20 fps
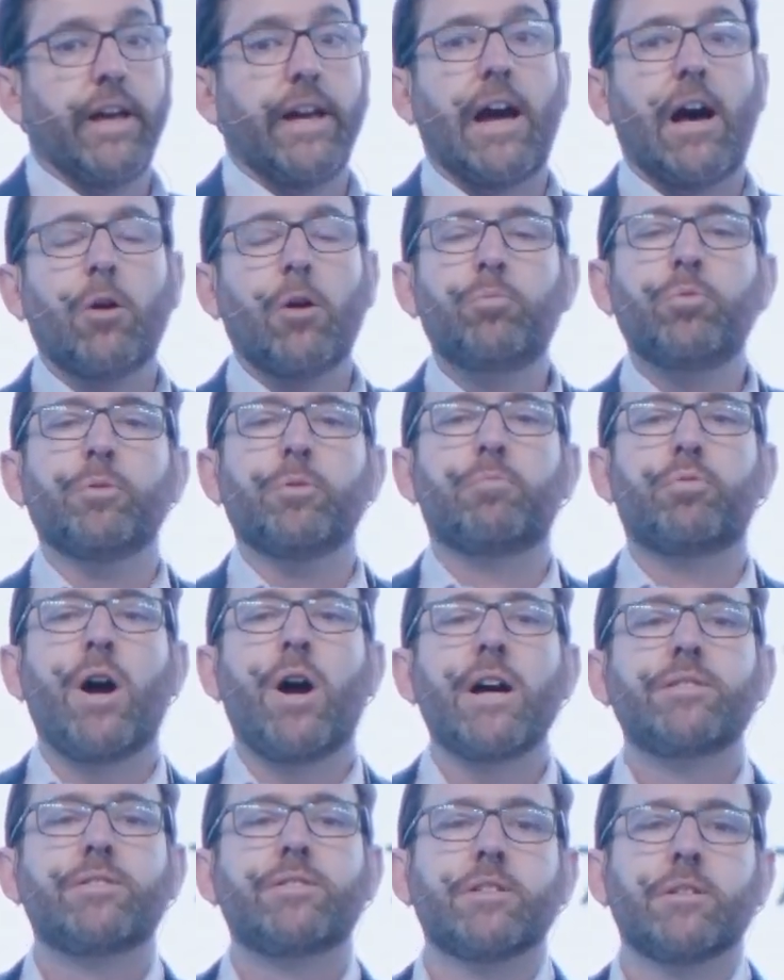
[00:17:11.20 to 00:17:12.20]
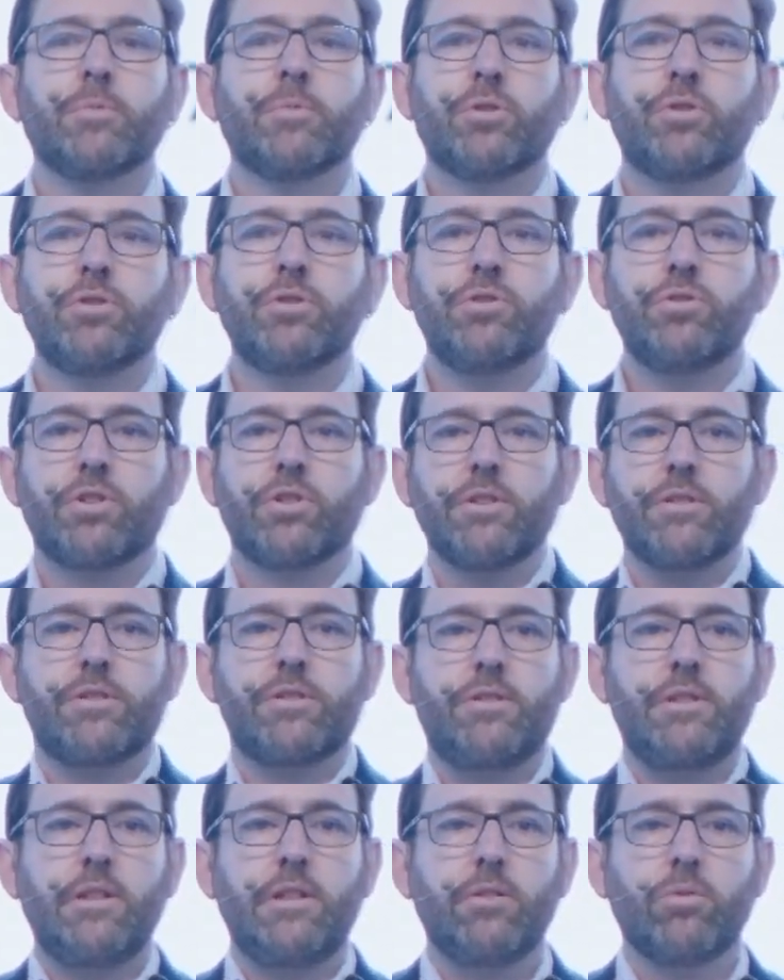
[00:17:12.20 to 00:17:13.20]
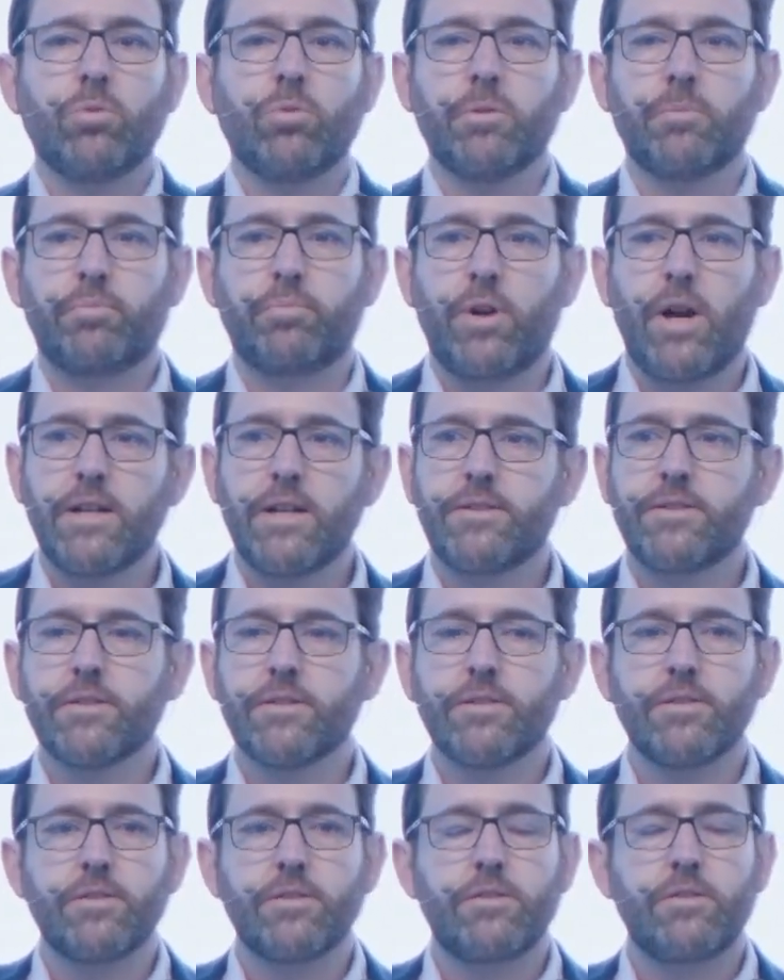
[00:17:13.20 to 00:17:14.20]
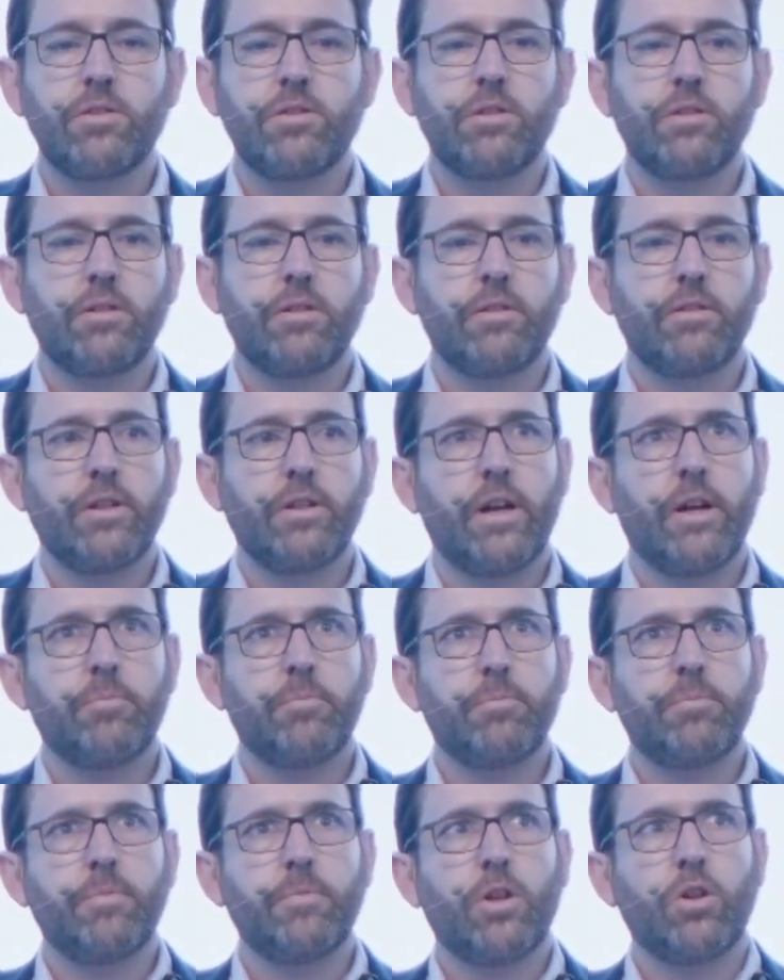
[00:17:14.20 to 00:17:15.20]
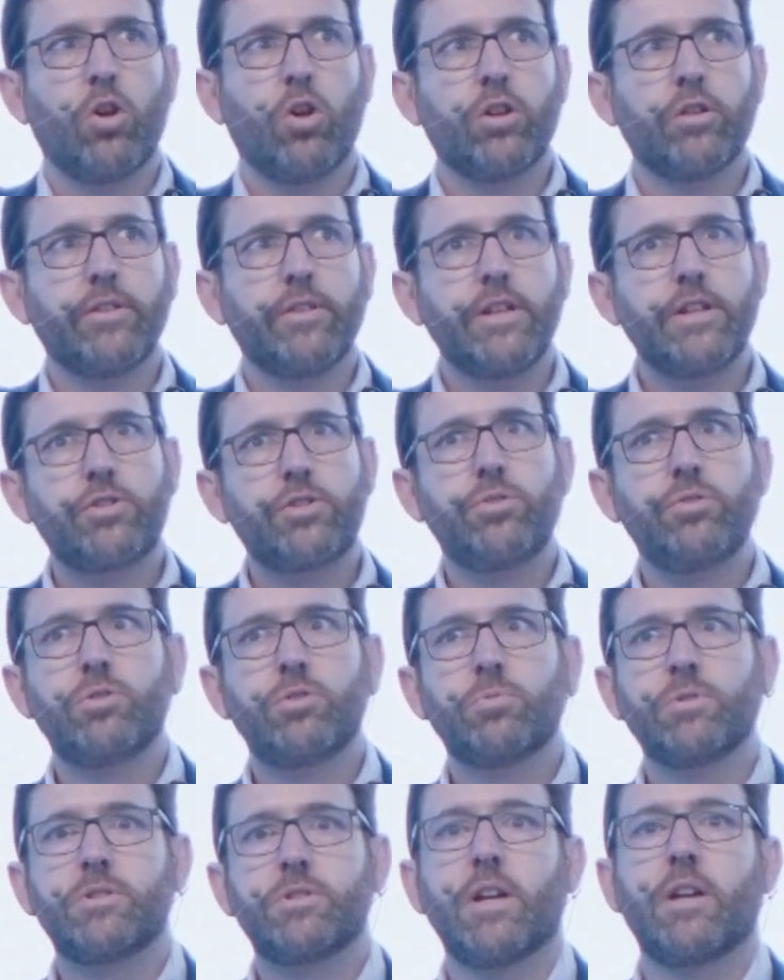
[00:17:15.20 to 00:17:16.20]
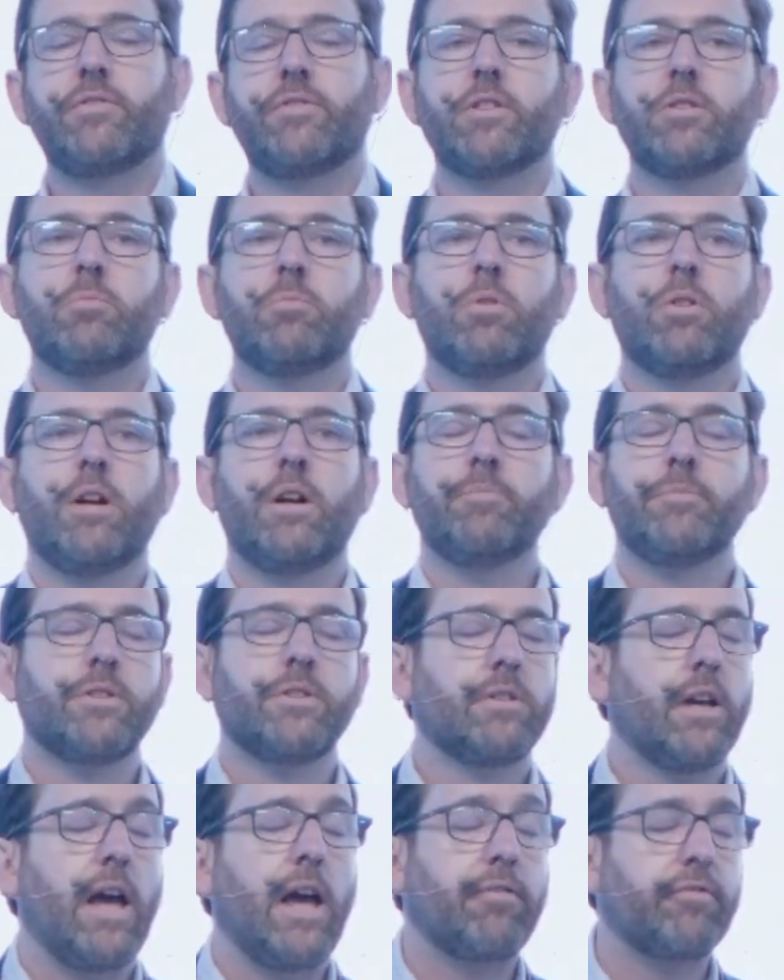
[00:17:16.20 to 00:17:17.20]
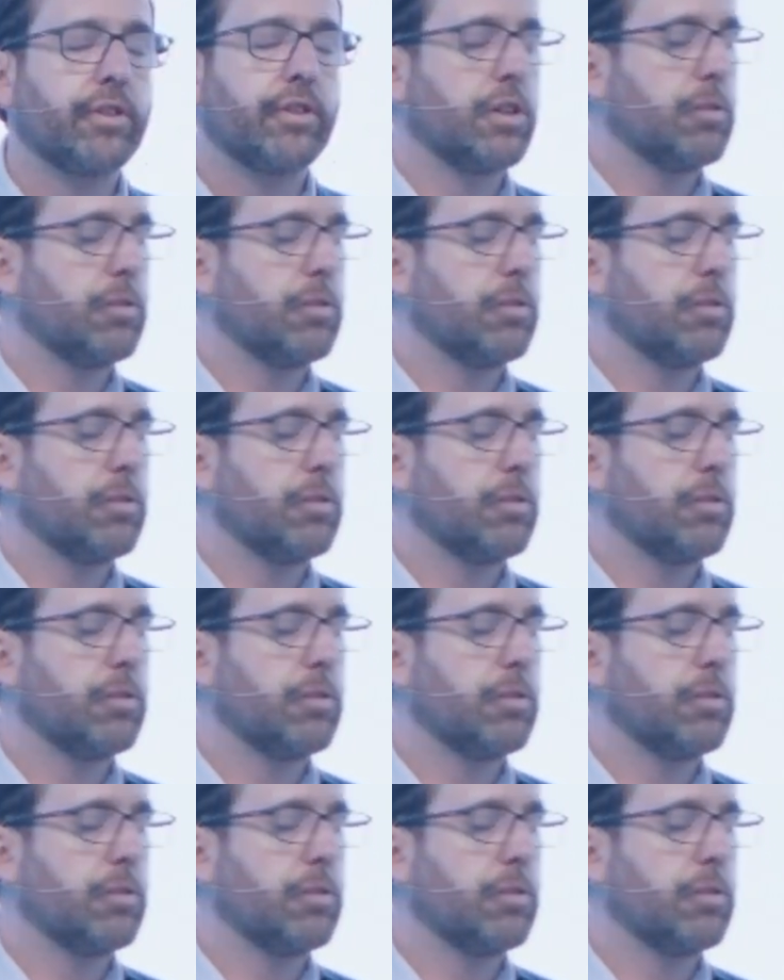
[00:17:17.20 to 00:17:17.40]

help with pricing because you can see all the prices. A lot of issues with African